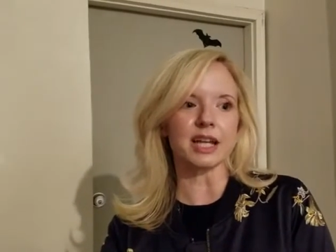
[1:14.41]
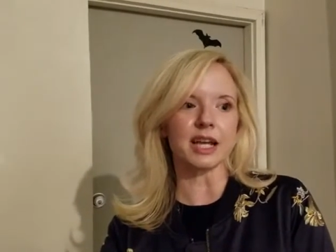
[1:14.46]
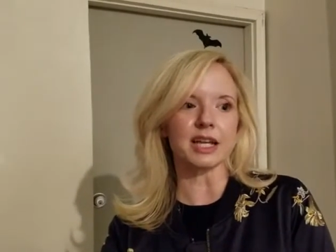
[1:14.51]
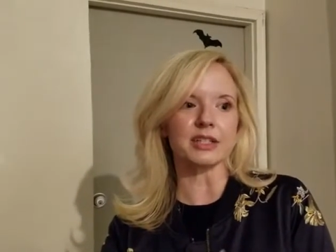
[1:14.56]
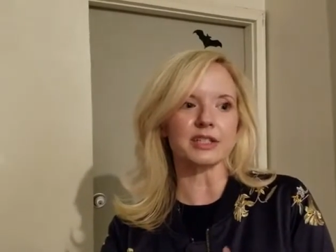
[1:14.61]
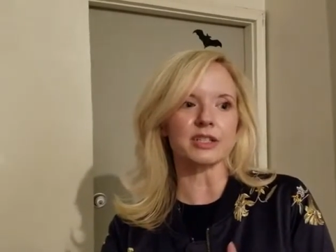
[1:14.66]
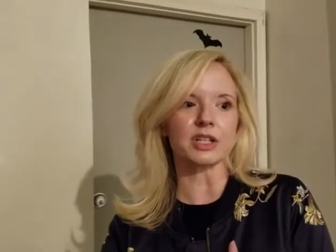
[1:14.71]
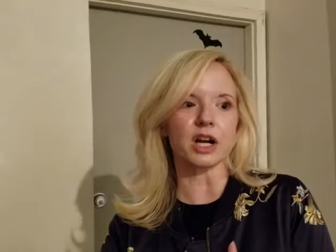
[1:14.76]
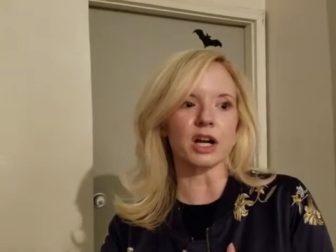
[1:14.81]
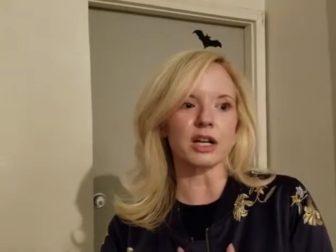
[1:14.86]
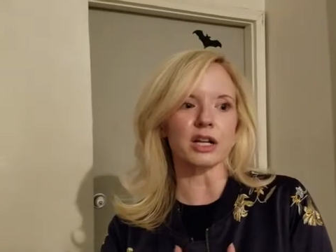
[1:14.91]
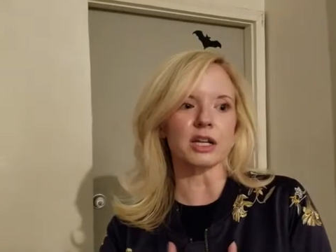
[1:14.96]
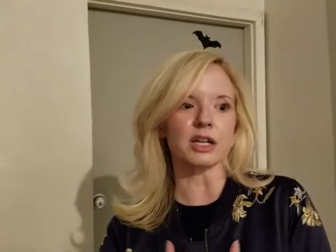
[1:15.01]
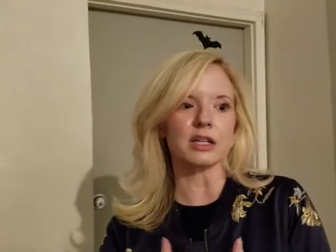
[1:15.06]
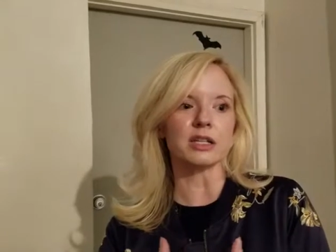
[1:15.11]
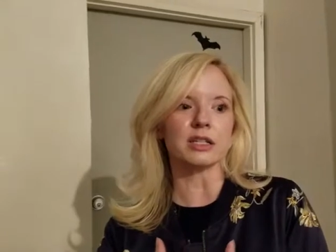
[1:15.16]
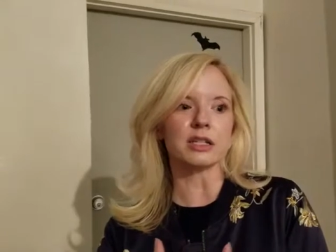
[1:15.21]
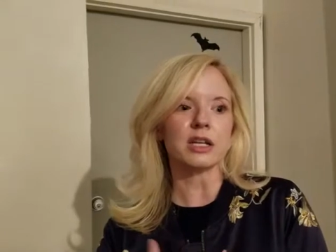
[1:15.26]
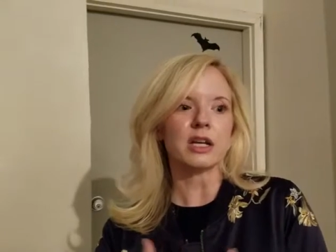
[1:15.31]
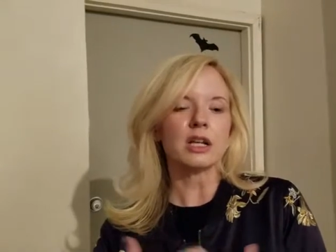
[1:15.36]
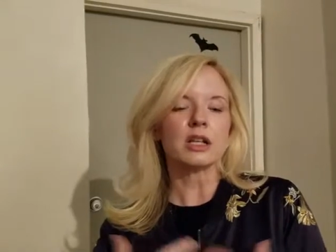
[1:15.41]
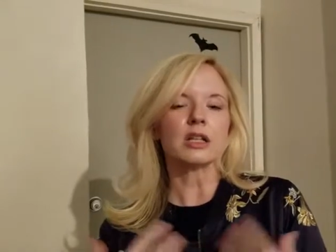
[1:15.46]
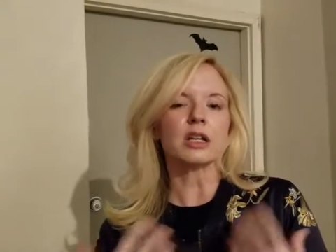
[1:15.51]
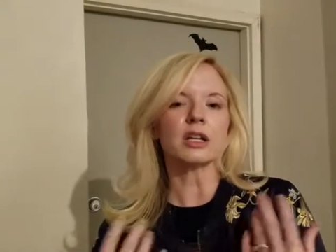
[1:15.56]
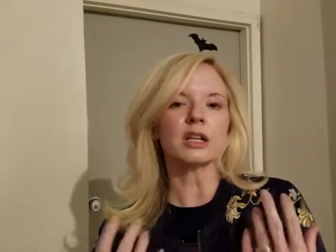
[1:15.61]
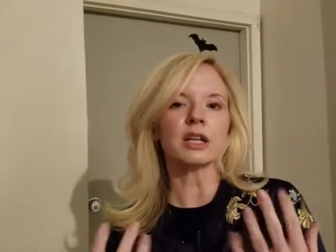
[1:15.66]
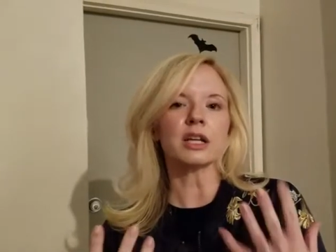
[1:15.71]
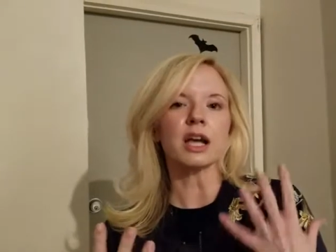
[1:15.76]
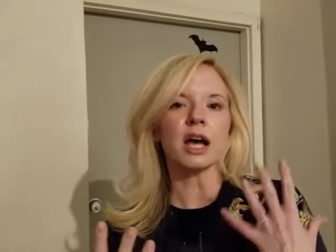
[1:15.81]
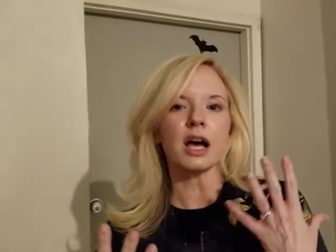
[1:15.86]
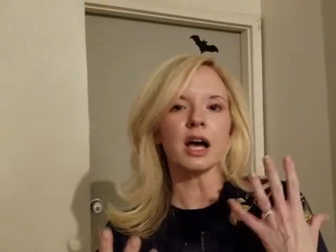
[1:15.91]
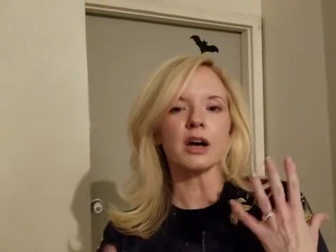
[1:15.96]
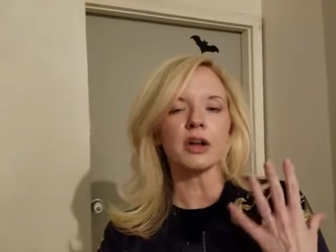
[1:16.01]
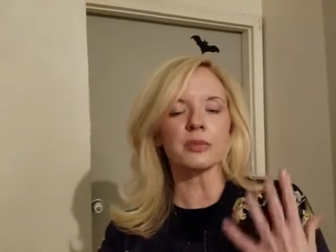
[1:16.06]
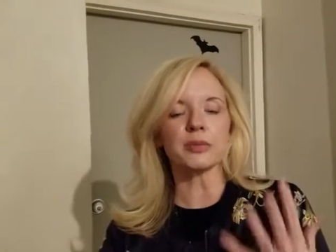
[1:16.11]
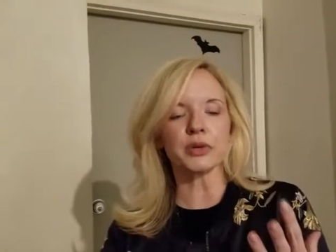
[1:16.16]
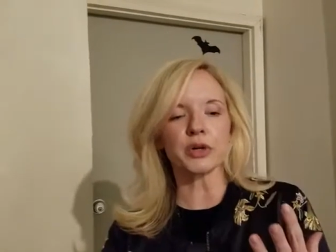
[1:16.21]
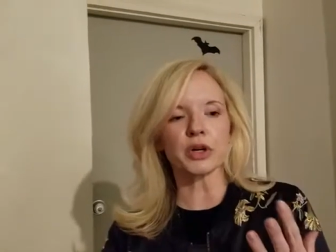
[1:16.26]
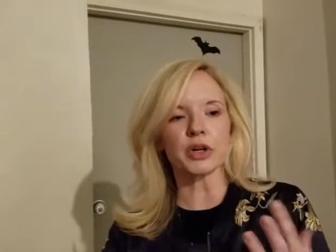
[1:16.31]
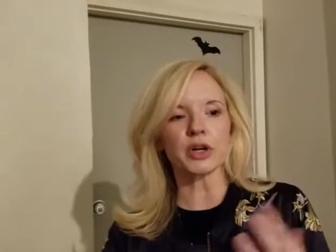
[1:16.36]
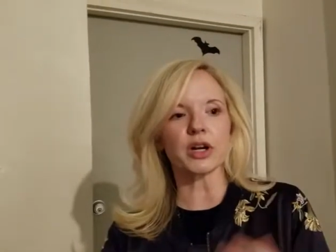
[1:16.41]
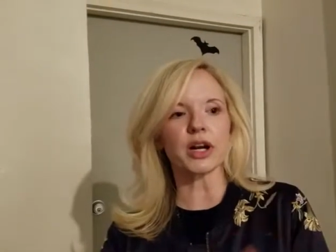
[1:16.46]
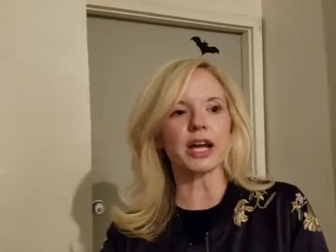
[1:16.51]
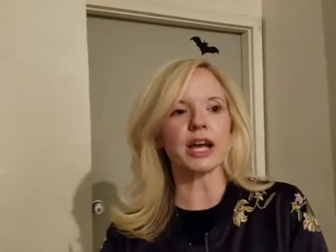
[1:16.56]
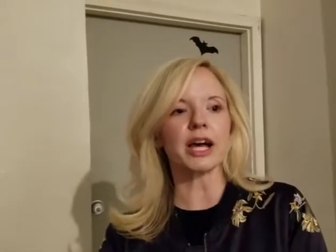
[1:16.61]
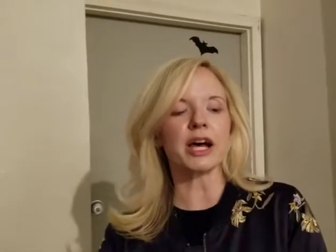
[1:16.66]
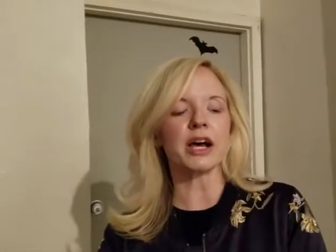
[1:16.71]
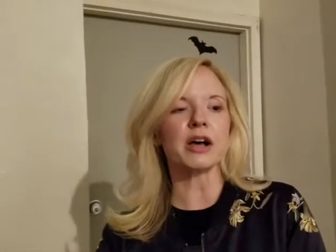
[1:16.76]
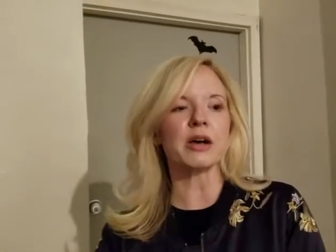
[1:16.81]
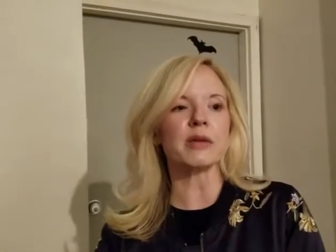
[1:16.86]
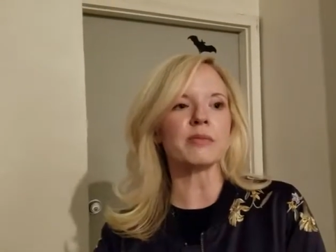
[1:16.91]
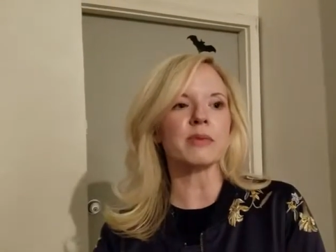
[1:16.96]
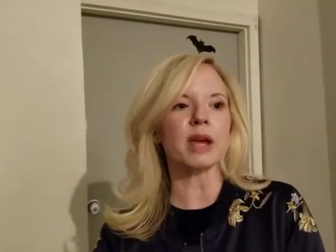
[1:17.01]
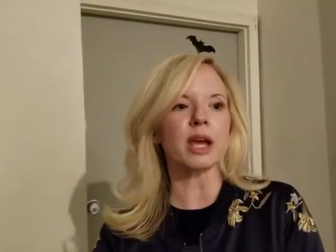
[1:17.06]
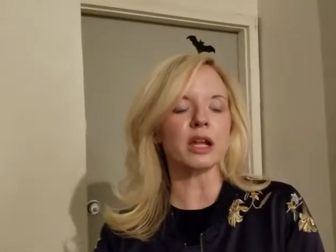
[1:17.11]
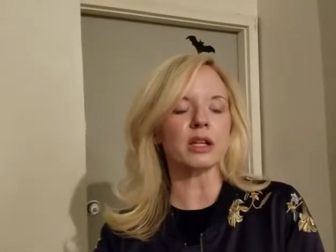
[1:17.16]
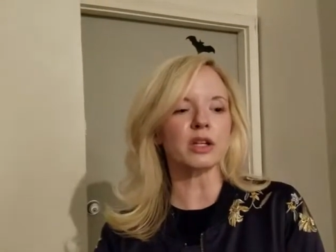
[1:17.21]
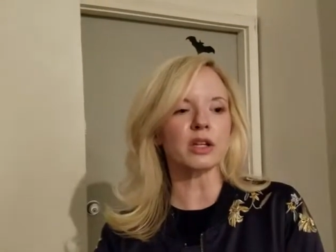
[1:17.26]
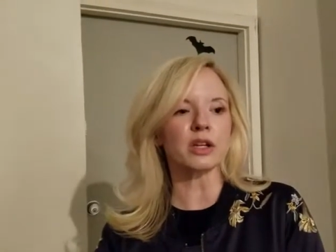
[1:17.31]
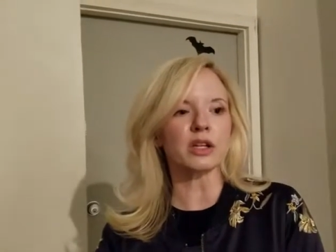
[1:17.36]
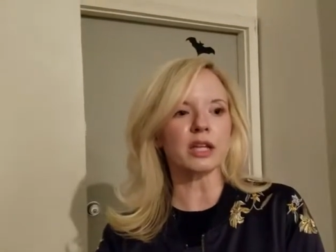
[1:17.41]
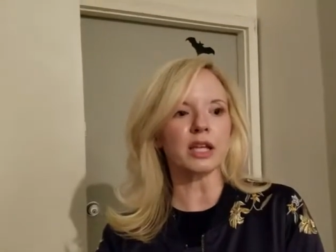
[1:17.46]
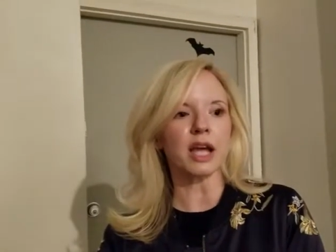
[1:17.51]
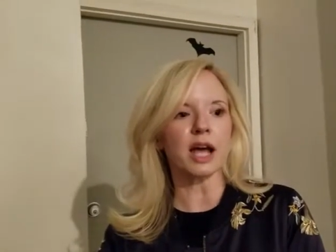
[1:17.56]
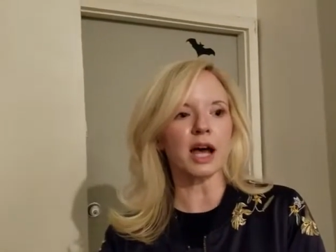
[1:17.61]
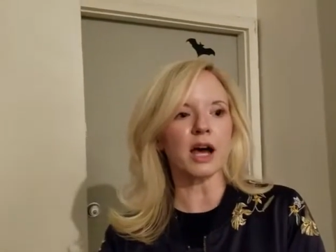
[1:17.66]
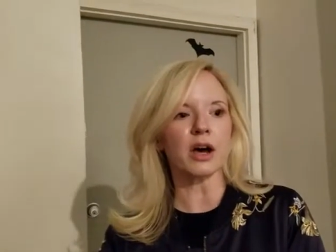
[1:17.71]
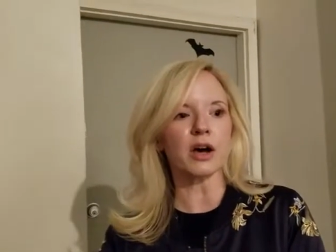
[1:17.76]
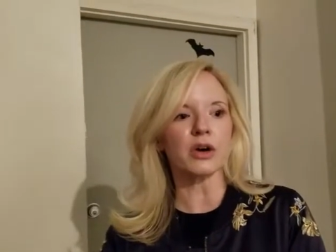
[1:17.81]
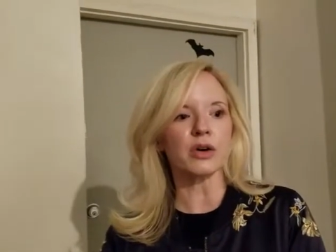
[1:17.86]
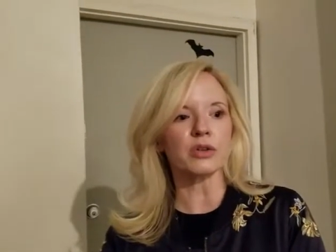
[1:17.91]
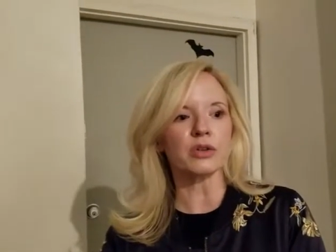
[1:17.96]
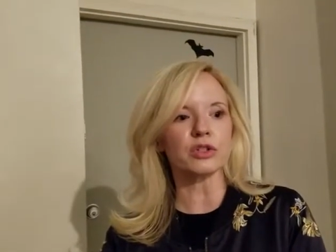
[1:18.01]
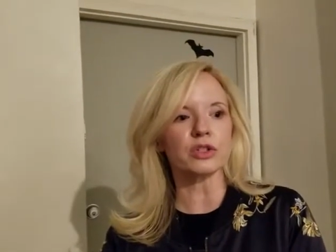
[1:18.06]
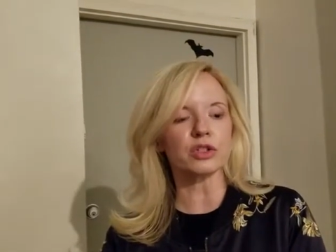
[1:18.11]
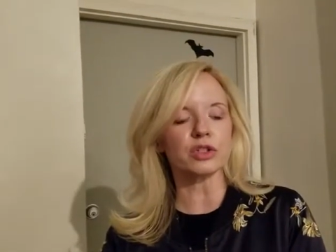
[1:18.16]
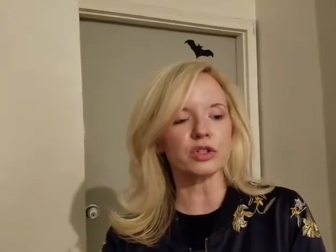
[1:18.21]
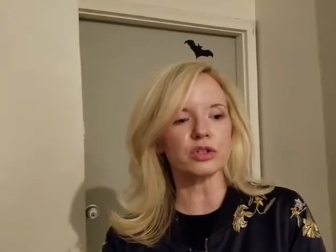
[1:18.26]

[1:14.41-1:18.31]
I started learning how to program and learning how